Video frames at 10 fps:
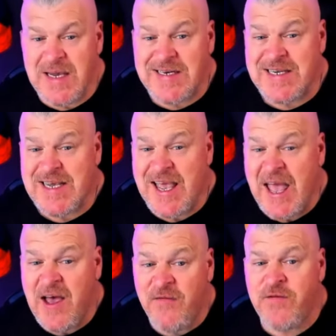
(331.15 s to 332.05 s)

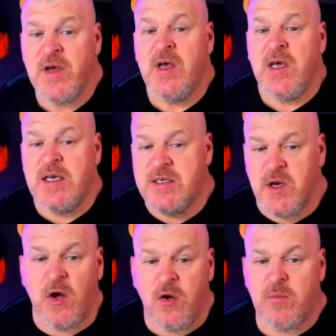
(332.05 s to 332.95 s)
ETF is
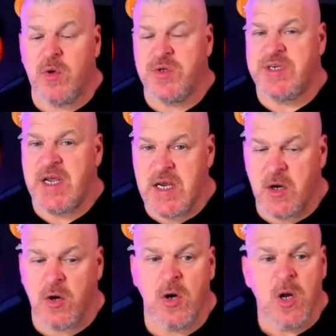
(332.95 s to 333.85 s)
almost
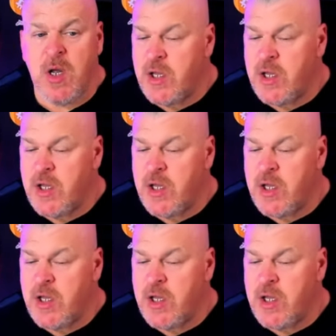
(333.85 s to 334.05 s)
here.